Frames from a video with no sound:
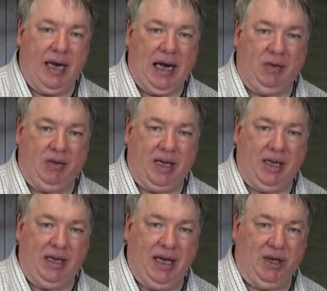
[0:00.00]

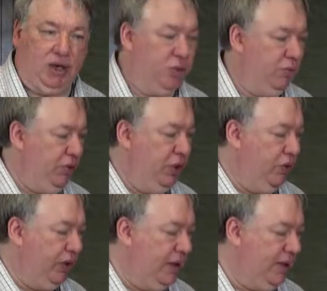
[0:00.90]
outside the actual
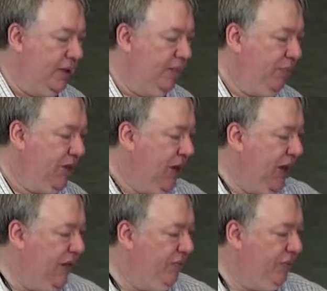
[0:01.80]
unit. I
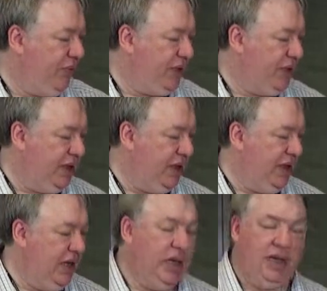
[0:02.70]
haven't fitted the